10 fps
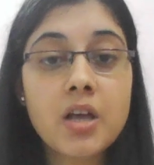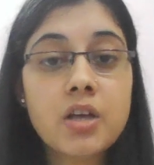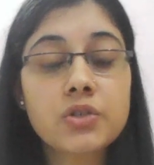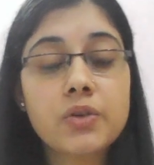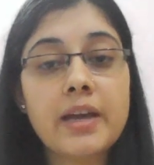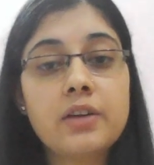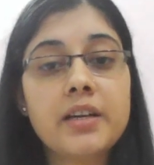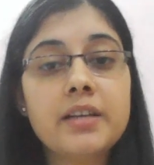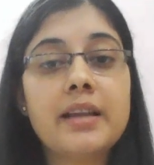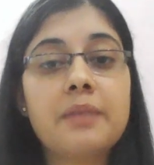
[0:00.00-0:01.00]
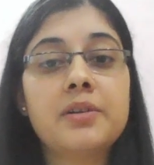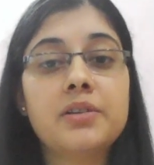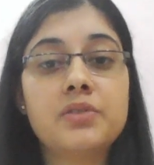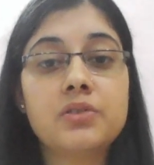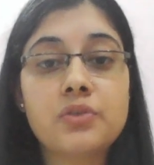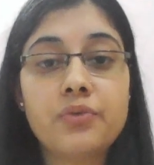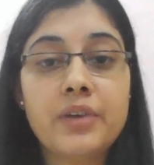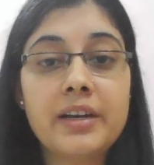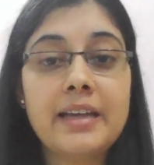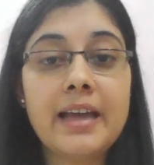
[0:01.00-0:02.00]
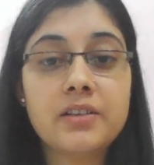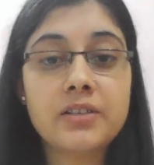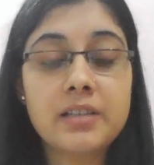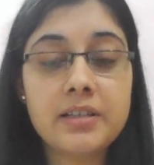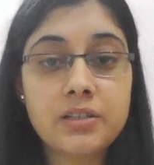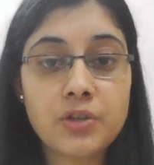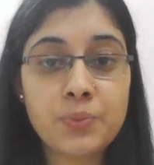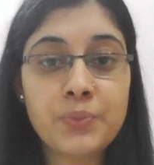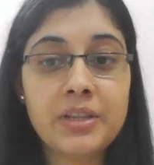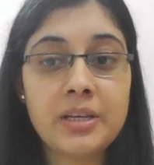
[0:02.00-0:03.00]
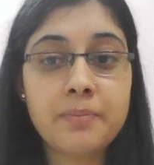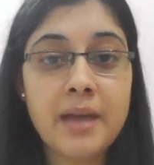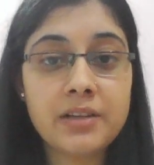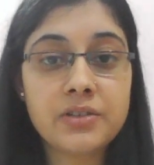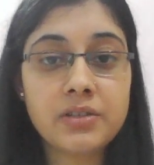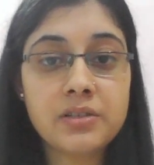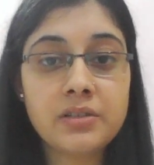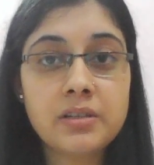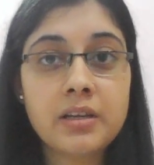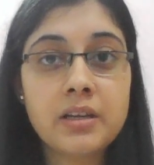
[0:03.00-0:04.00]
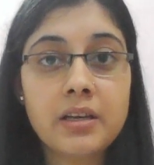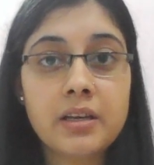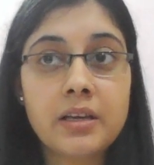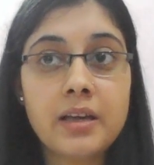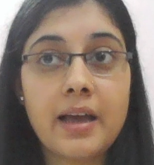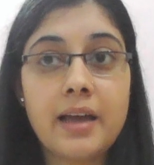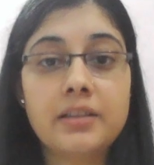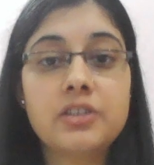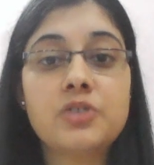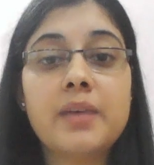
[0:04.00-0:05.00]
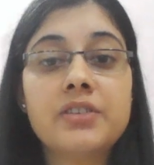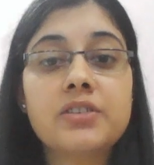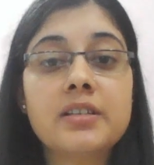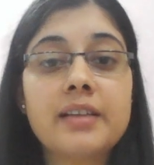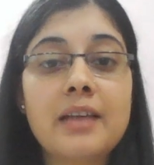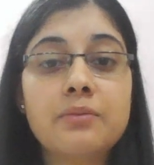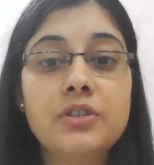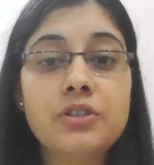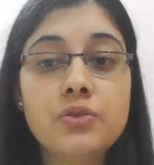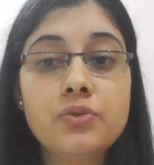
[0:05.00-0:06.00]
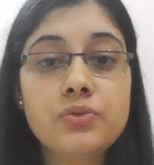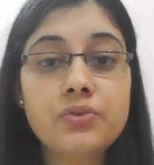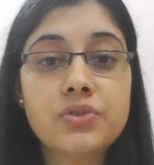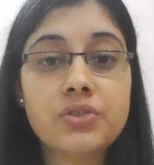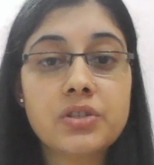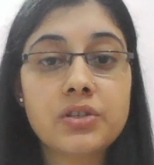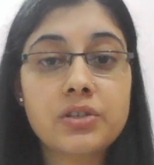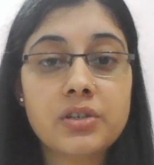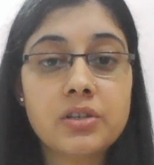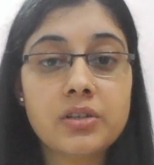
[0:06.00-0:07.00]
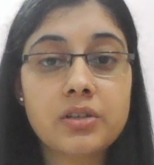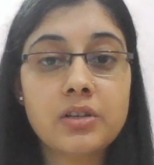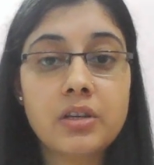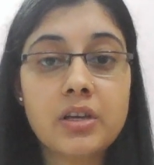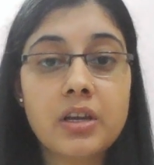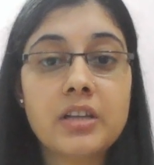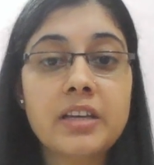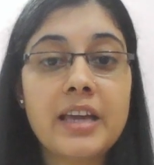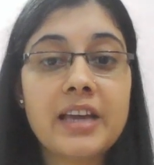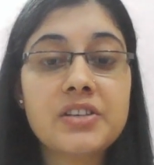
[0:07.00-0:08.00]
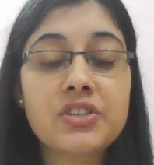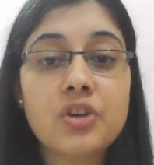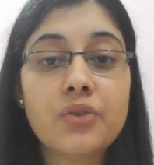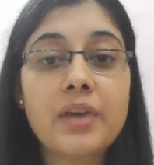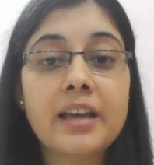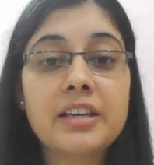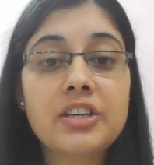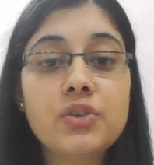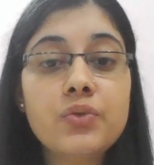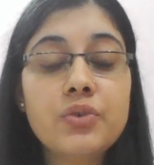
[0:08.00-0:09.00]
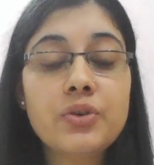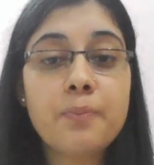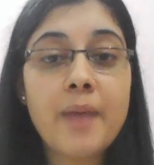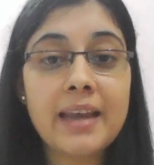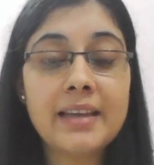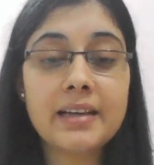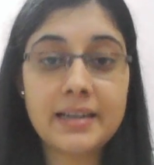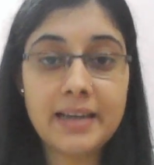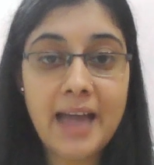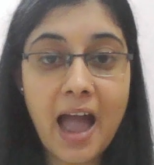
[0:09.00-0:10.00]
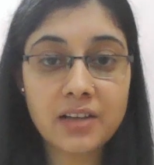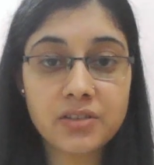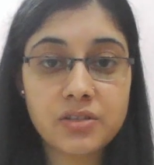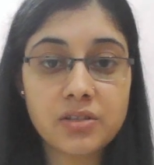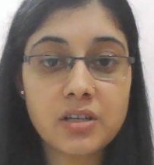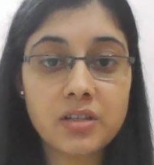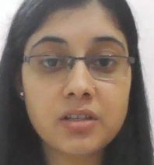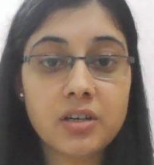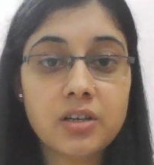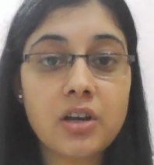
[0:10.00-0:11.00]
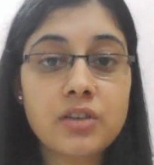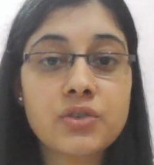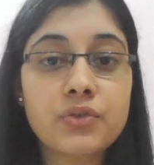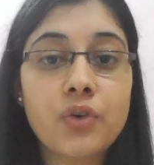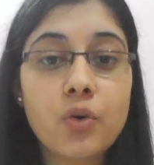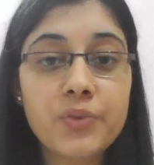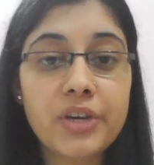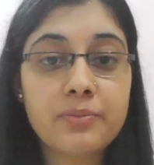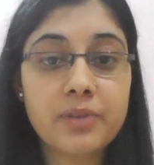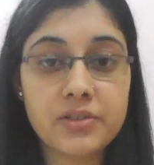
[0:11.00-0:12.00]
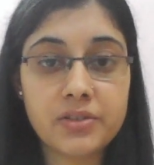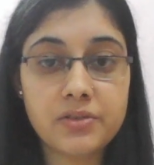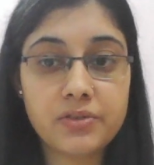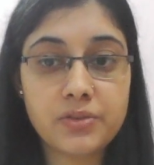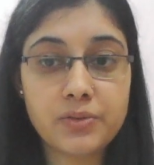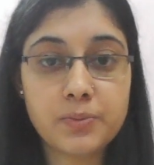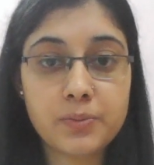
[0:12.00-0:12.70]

So aconite napellus is a very excellent homeopathic medicine, and this medicine can be used in the cases of acute panic attacks in the claustrophobic persons.